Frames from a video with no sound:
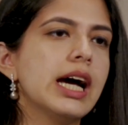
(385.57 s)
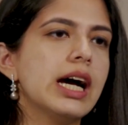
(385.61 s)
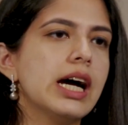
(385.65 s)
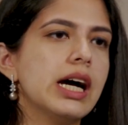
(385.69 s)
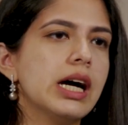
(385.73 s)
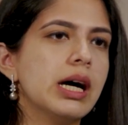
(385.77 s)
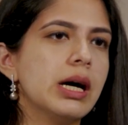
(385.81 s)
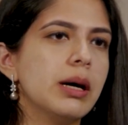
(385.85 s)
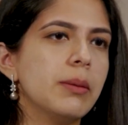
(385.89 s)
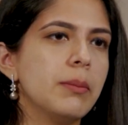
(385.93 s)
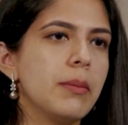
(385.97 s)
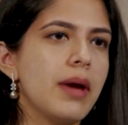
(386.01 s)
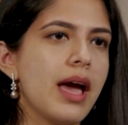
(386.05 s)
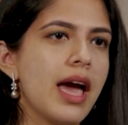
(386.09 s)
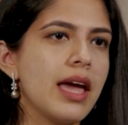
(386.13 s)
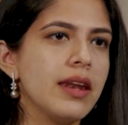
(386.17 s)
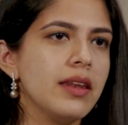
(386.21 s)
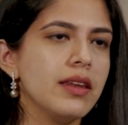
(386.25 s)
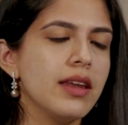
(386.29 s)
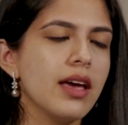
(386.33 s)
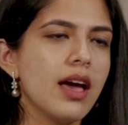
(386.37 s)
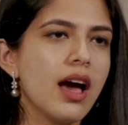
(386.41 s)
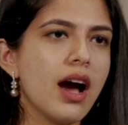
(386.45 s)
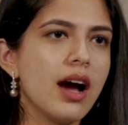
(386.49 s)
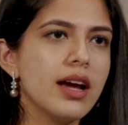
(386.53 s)

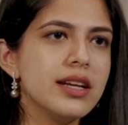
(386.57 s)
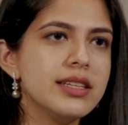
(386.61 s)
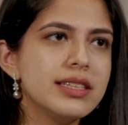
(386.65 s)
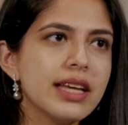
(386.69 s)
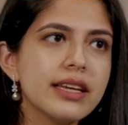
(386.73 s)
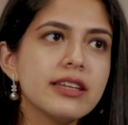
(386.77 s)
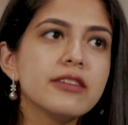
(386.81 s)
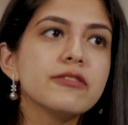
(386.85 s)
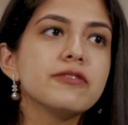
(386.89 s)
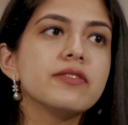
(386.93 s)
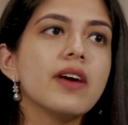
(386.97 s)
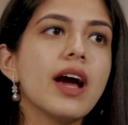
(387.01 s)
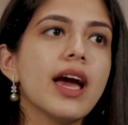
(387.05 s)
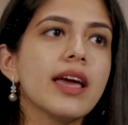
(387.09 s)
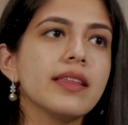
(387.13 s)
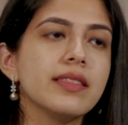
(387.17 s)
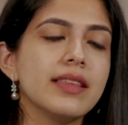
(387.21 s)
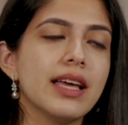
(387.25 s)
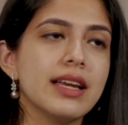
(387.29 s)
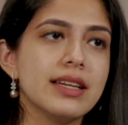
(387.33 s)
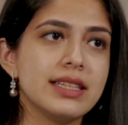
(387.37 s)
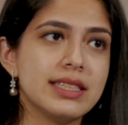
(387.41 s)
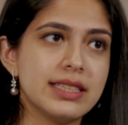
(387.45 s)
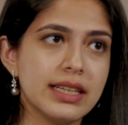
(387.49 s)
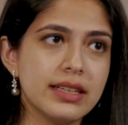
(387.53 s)
And identifying
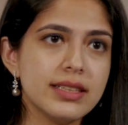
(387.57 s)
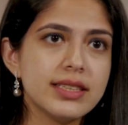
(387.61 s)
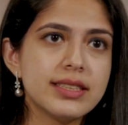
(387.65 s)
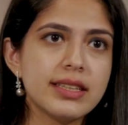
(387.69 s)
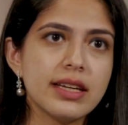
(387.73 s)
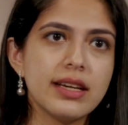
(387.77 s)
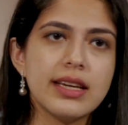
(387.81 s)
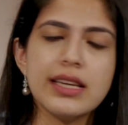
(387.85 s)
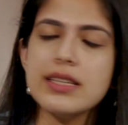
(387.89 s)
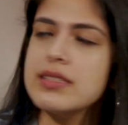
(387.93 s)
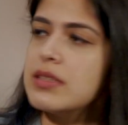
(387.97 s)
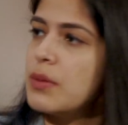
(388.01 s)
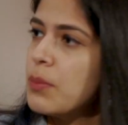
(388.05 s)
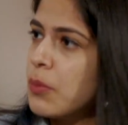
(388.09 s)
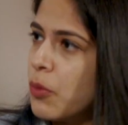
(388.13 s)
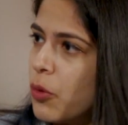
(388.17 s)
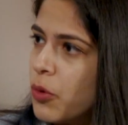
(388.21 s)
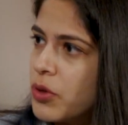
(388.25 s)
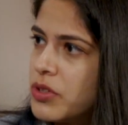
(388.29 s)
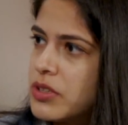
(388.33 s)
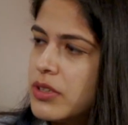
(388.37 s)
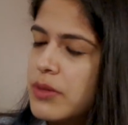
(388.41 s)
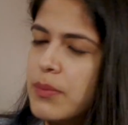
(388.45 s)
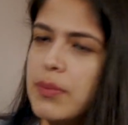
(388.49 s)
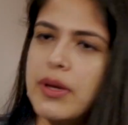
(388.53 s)
that delta is
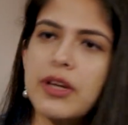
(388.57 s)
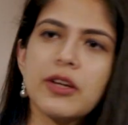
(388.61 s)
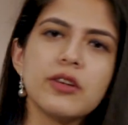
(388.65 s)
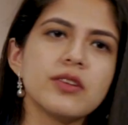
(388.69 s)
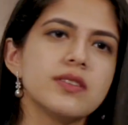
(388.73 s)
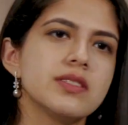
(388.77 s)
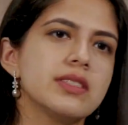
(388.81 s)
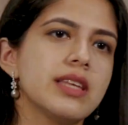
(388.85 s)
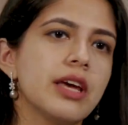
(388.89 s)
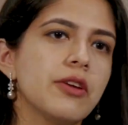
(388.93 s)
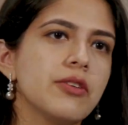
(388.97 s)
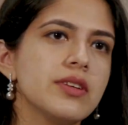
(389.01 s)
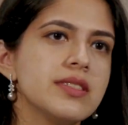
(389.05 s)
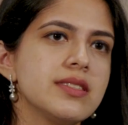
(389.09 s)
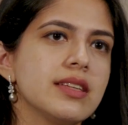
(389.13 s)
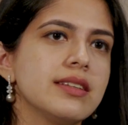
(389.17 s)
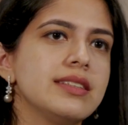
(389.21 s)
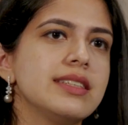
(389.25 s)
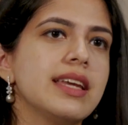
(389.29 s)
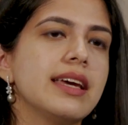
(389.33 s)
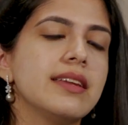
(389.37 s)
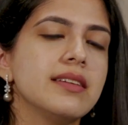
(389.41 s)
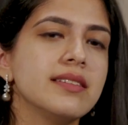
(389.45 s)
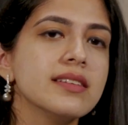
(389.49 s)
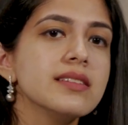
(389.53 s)
important because there is a
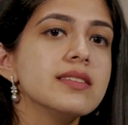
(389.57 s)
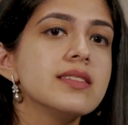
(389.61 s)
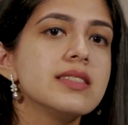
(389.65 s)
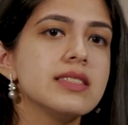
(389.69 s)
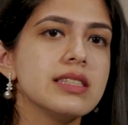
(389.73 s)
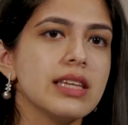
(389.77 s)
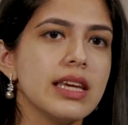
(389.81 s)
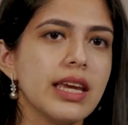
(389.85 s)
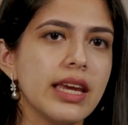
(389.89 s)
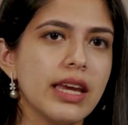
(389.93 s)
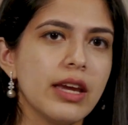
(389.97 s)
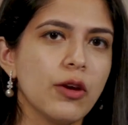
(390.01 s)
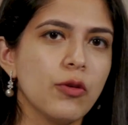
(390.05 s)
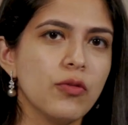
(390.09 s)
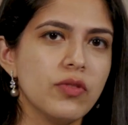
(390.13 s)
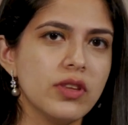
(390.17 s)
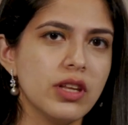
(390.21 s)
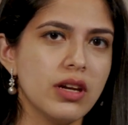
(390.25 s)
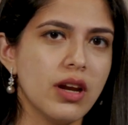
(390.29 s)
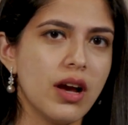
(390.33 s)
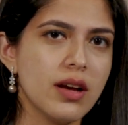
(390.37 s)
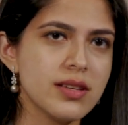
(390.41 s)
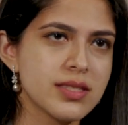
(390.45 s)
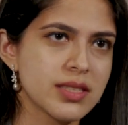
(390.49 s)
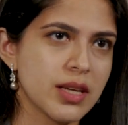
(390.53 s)
tendency over
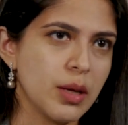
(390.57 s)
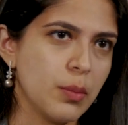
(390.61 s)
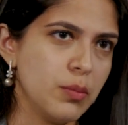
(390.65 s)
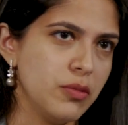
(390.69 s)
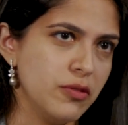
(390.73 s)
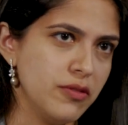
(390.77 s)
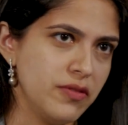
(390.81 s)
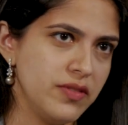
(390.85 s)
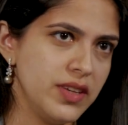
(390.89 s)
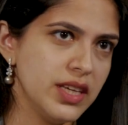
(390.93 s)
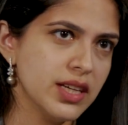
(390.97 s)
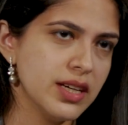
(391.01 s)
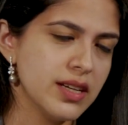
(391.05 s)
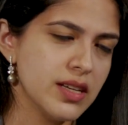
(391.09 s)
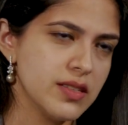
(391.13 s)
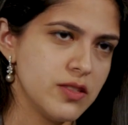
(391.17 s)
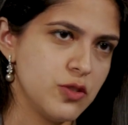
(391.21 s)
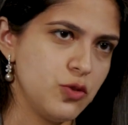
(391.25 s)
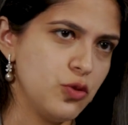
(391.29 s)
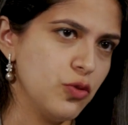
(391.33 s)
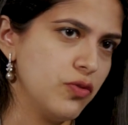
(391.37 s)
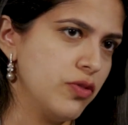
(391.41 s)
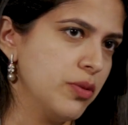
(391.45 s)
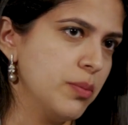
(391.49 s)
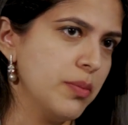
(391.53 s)
the last couple of years,
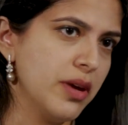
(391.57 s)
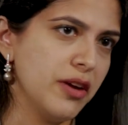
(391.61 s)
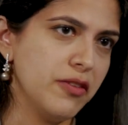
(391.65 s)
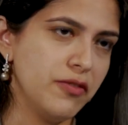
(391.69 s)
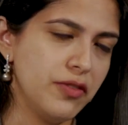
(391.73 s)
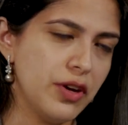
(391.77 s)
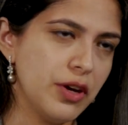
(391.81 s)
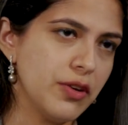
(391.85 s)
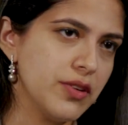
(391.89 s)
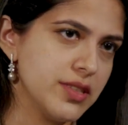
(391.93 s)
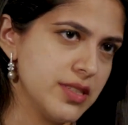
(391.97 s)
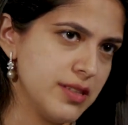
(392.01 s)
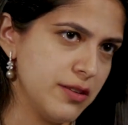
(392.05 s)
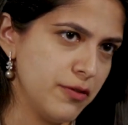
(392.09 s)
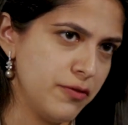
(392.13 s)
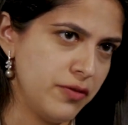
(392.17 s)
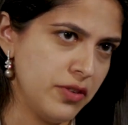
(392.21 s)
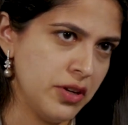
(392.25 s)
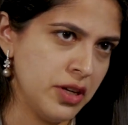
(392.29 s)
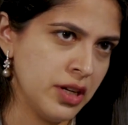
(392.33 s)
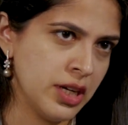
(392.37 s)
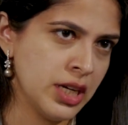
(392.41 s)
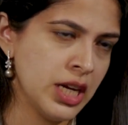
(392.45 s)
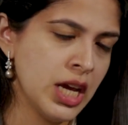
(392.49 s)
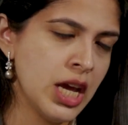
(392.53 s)
driven by various
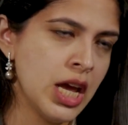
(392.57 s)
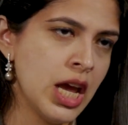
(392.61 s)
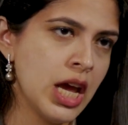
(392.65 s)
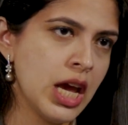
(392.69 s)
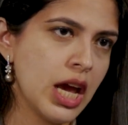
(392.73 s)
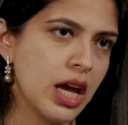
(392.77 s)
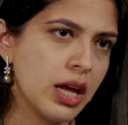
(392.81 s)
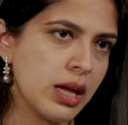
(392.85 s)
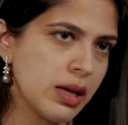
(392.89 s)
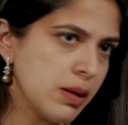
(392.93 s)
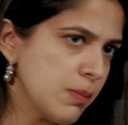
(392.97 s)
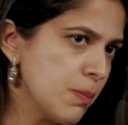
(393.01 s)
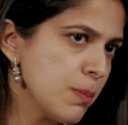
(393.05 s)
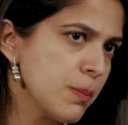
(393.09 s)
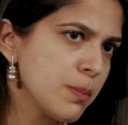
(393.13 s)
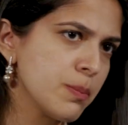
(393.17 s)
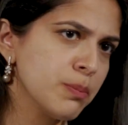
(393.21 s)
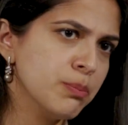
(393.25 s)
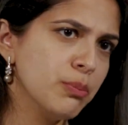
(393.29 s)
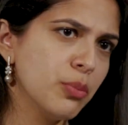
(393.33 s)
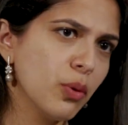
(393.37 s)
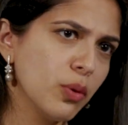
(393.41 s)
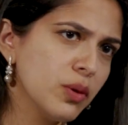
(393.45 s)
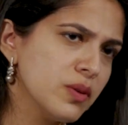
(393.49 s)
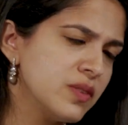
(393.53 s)
different
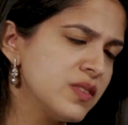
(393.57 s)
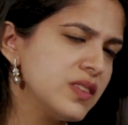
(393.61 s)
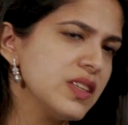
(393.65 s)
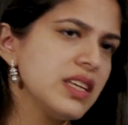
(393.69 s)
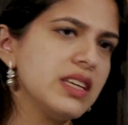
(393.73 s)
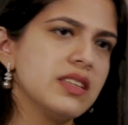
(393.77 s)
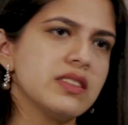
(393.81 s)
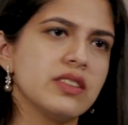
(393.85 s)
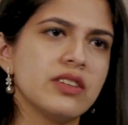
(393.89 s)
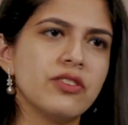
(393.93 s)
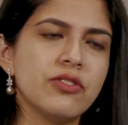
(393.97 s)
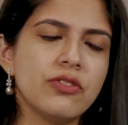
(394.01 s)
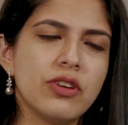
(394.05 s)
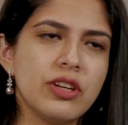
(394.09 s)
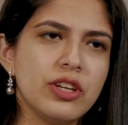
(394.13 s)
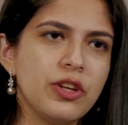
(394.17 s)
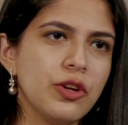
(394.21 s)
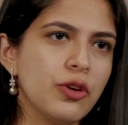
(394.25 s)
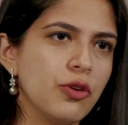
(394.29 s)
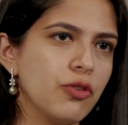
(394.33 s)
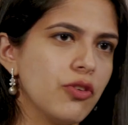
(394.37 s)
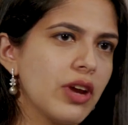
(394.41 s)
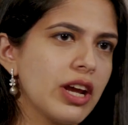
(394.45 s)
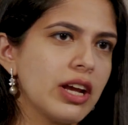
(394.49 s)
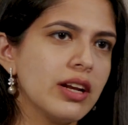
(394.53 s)
policies
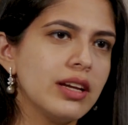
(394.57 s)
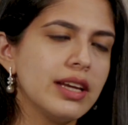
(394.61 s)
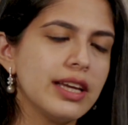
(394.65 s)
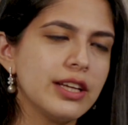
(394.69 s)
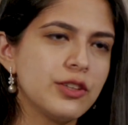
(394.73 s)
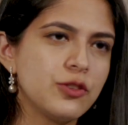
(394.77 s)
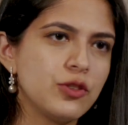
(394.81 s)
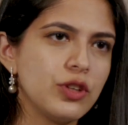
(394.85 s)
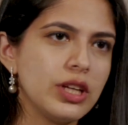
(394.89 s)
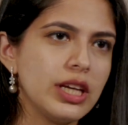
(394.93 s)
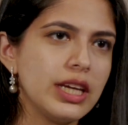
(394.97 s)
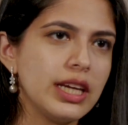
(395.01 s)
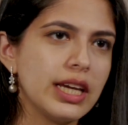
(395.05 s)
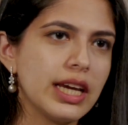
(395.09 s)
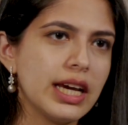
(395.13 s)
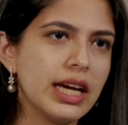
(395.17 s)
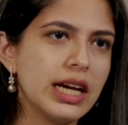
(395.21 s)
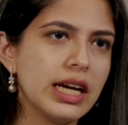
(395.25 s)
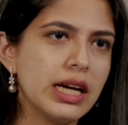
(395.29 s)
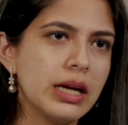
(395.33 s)
and regulatory